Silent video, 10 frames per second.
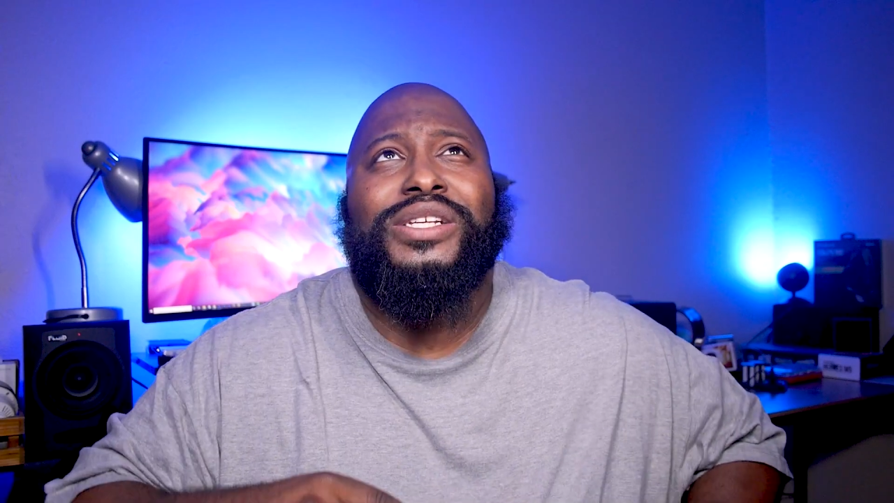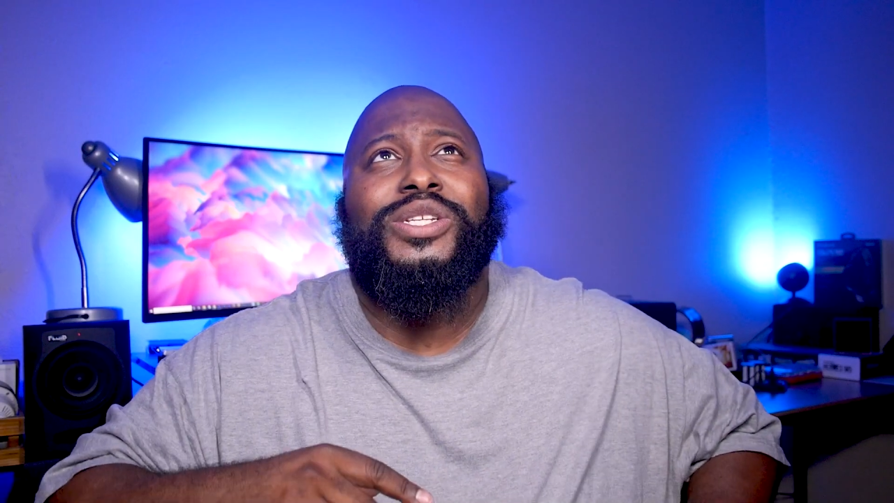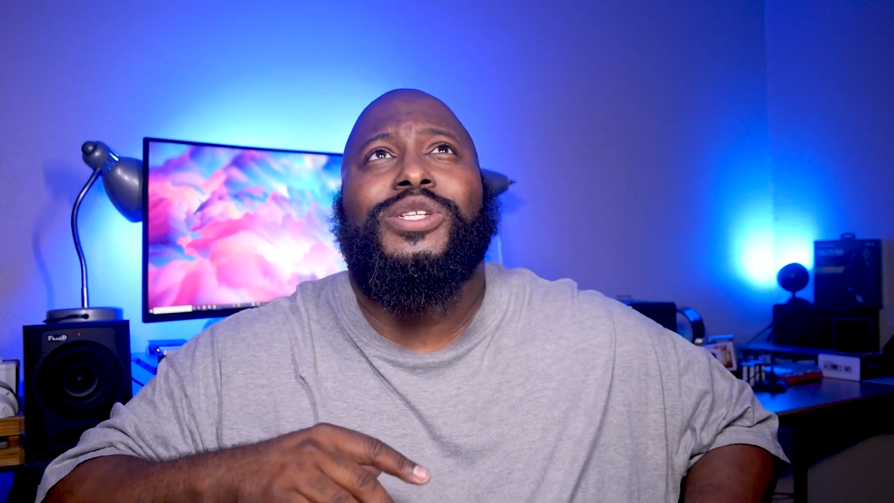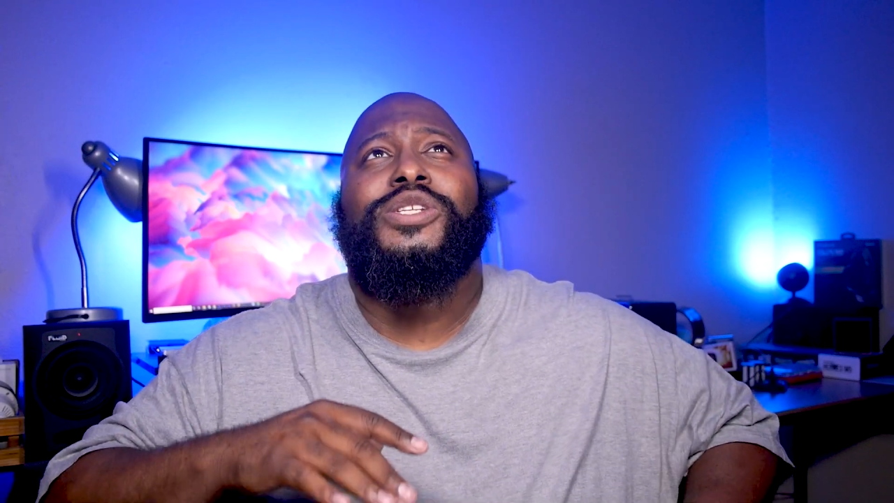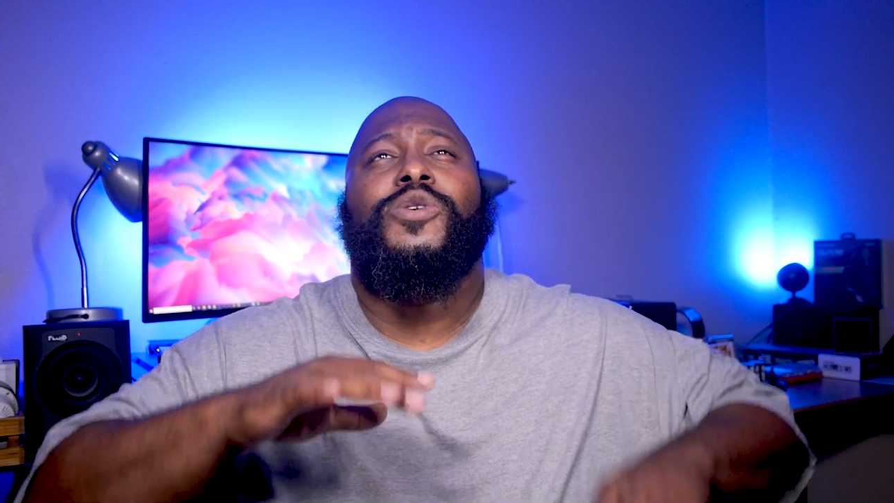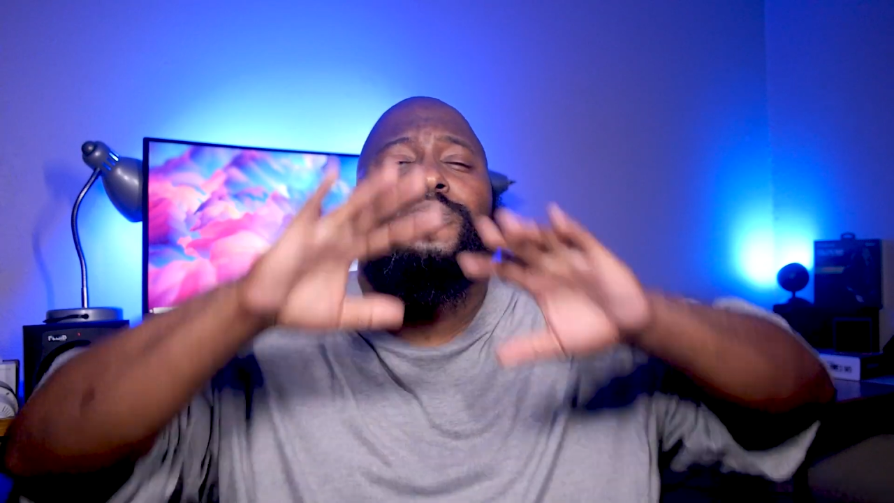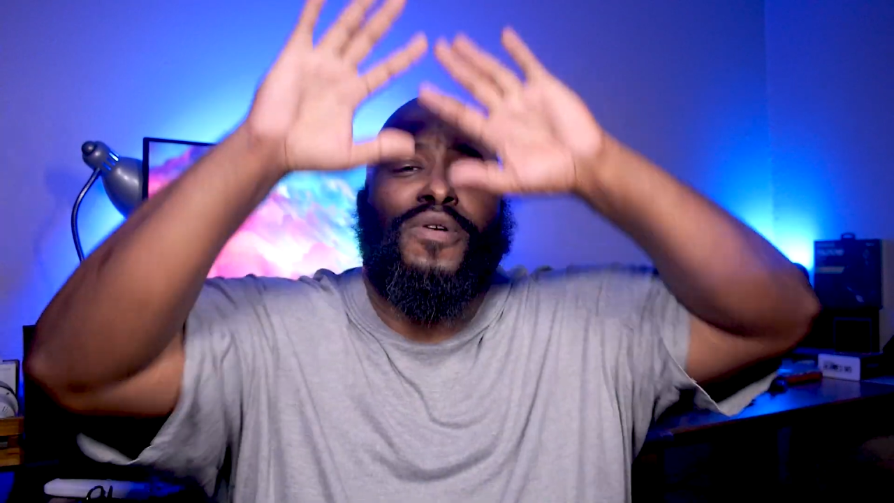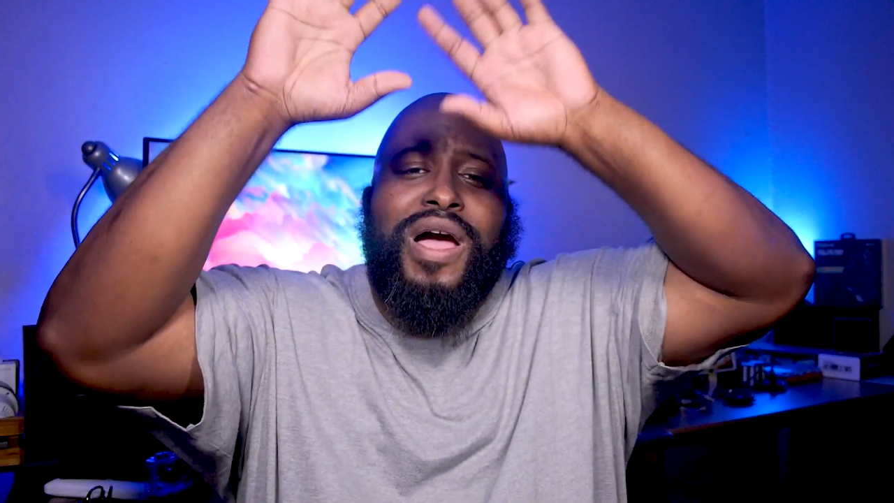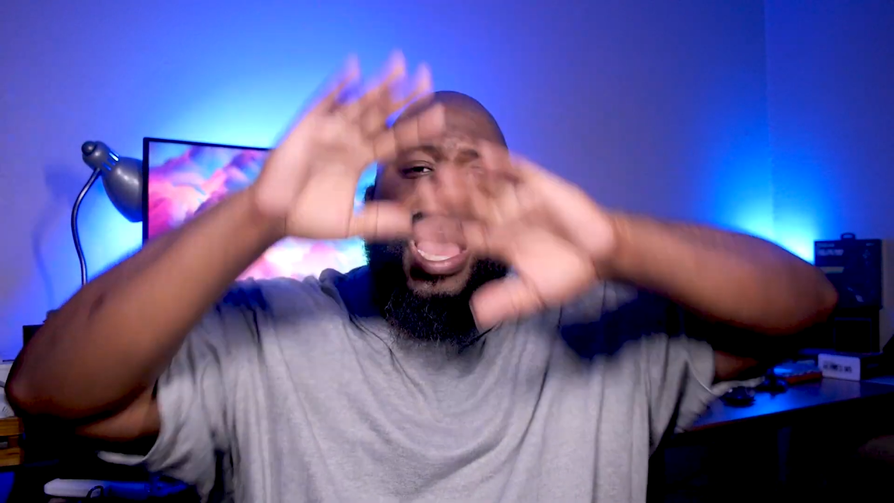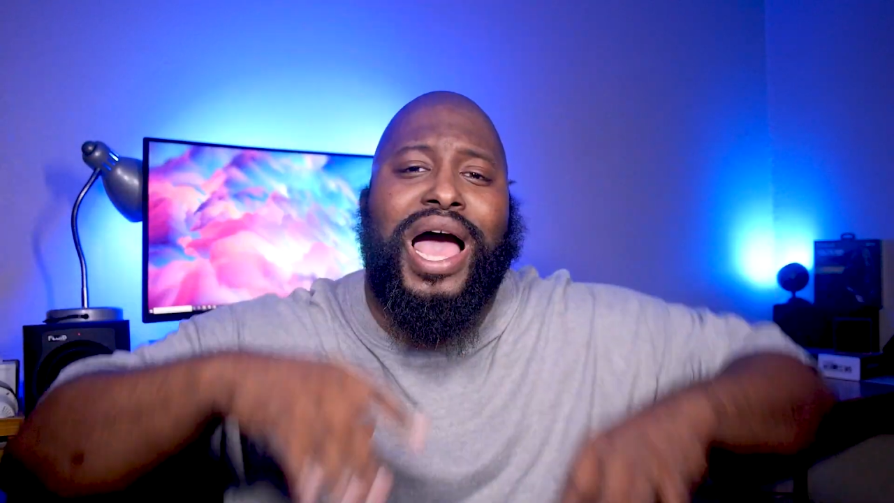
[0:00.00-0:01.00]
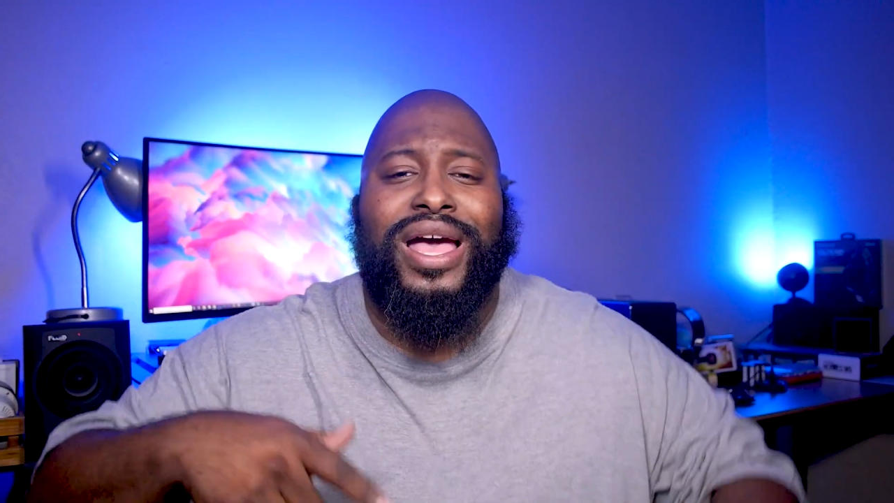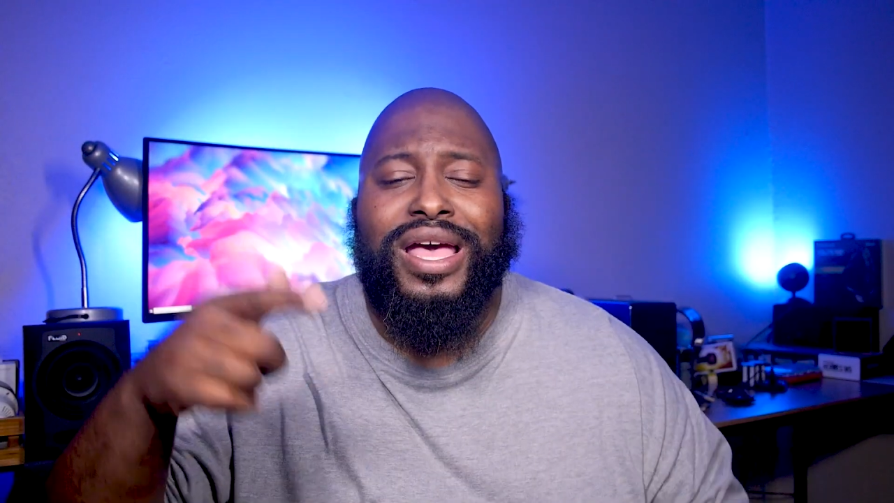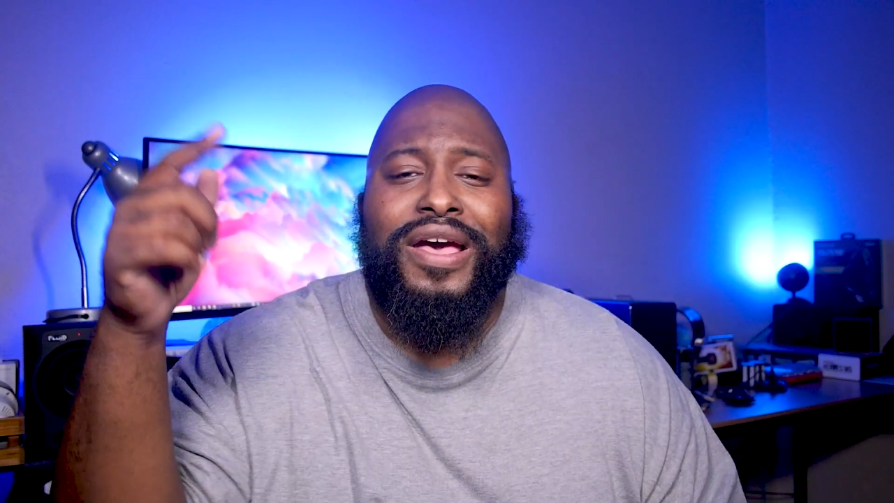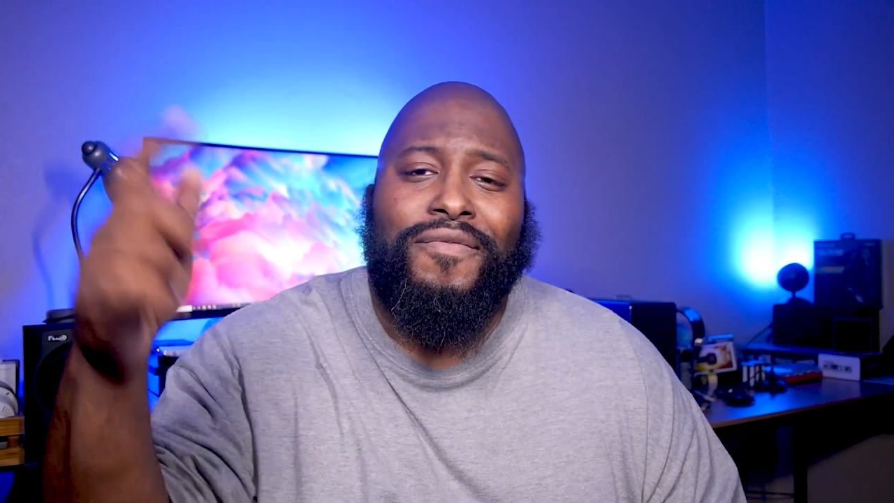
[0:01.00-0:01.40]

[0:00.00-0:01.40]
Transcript: super high